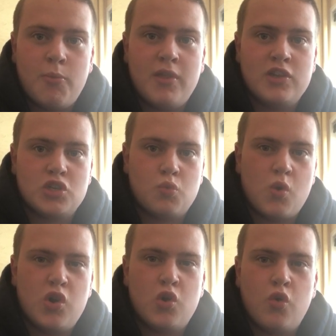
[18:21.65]
but they're just
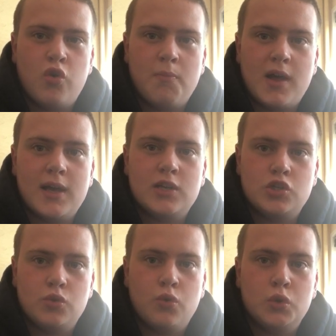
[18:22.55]
one cornerback
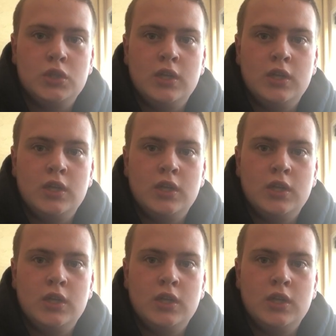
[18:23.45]
short